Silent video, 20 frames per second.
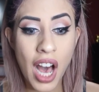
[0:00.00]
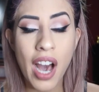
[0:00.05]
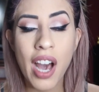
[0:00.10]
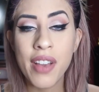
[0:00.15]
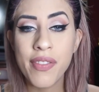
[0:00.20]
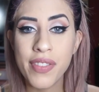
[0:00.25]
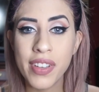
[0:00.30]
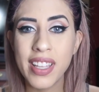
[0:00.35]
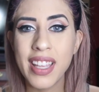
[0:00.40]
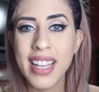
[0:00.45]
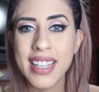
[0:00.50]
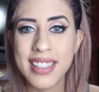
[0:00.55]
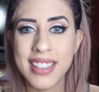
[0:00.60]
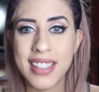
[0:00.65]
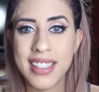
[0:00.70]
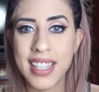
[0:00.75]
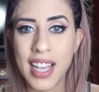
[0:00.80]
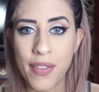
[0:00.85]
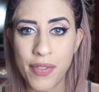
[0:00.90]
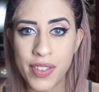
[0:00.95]
I feel
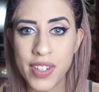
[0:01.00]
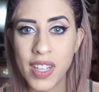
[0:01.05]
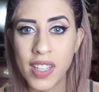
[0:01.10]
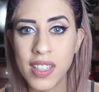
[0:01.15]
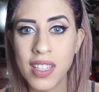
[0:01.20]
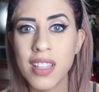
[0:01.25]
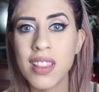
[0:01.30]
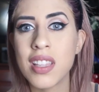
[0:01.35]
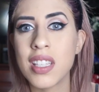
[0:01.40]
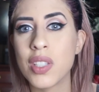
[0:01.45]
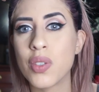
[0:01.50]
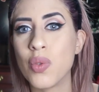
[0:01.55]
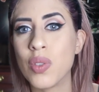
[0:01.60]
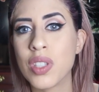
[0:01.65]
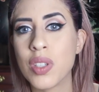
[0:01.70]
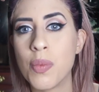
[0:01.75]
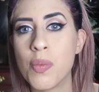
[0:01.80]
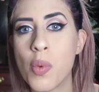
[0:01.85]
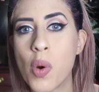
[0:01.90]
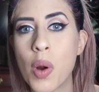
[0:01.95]
like definitely this
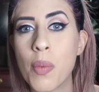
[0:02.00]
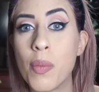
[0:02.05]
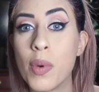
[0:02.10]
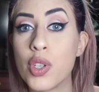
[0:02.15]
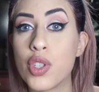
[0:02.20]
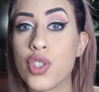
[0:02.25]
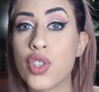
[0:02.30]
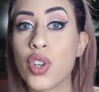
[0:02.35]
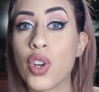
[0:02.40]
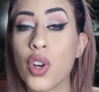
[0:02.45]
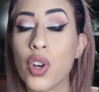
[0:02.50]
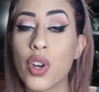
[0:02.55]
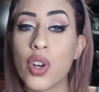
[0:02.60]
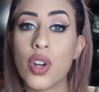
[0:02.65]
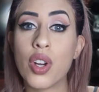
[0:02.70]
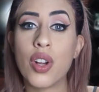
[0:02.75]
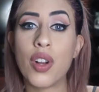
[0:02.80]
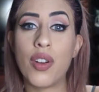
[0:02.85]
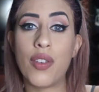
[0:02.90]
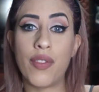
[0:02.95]
was a more
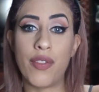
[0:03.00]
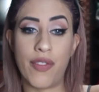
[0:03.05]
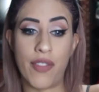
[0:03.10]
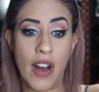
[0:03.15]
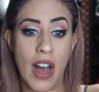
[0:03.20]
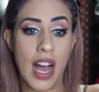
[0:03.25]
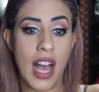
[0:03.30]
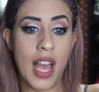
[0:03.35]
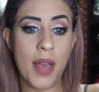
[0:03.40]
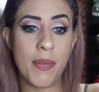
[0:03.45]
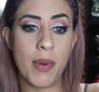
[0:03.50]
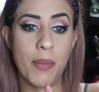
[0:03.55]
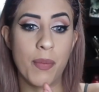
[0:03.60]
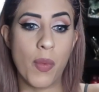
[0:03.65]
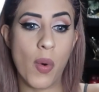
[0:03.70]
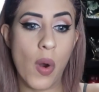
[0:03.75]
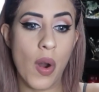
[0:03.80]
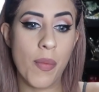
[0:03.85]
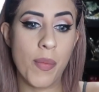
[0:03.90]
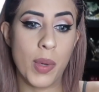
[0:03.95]
mature vibe, a
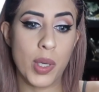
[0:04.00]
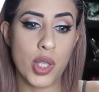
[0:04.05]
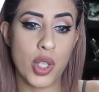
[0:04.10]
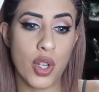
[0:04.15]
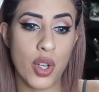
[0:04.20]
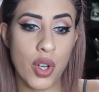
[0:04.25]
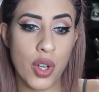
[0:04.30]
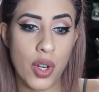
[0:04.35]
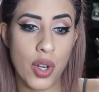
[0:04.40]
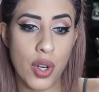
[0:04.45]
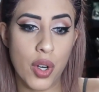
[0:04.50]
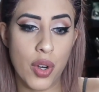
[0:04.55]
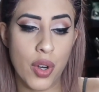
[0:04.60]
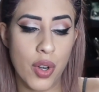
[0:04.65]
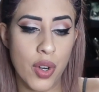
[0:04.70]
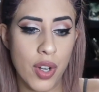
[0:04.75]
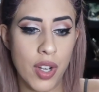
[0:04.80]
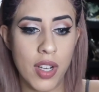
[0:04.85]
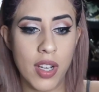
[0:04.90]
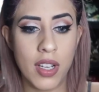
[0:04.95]
more mature